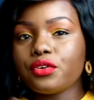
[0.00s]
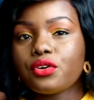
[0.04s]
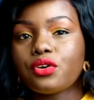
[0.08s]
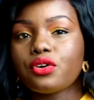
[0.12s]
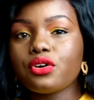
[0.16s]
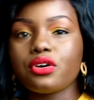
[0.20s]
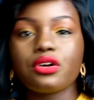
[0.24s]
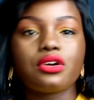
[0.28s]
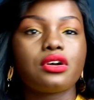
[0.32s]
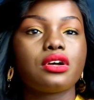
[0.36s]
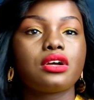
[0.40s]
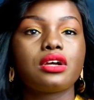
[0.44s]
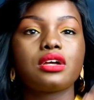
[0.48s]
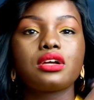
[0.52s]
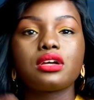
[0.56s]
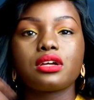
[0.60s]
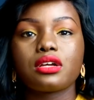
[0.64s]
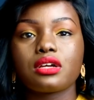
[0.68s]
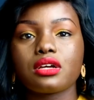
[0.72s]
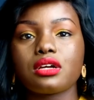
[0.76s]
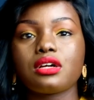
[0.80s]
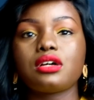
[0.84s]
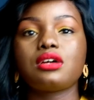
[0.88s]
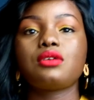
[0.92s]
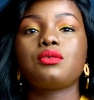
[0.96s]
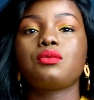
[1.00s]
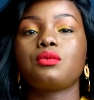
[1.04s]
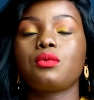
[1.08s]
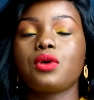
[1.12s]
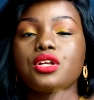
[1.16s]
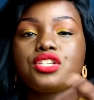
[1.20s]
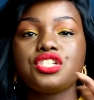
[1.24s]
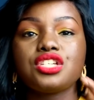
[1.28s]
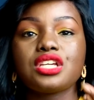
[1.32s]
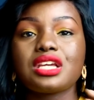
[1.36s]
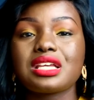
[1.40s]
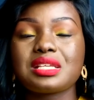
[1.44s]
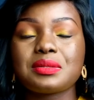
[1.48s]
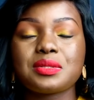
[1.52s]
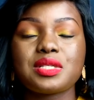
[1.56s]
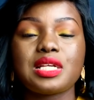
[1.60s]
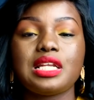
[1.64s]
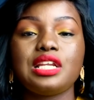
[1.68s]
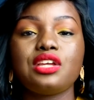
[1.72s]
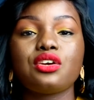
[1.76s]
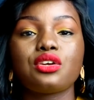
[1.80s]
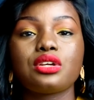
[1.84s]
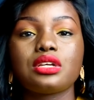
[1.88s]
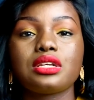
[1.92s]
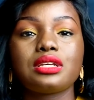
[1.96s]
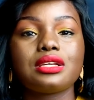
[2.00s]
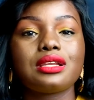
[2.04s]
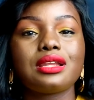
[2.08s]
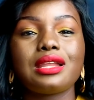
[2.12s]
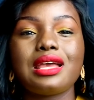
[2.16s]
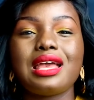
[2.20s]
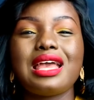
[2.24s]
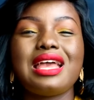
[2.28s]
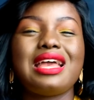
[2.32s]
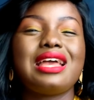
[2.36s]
you're watching especially on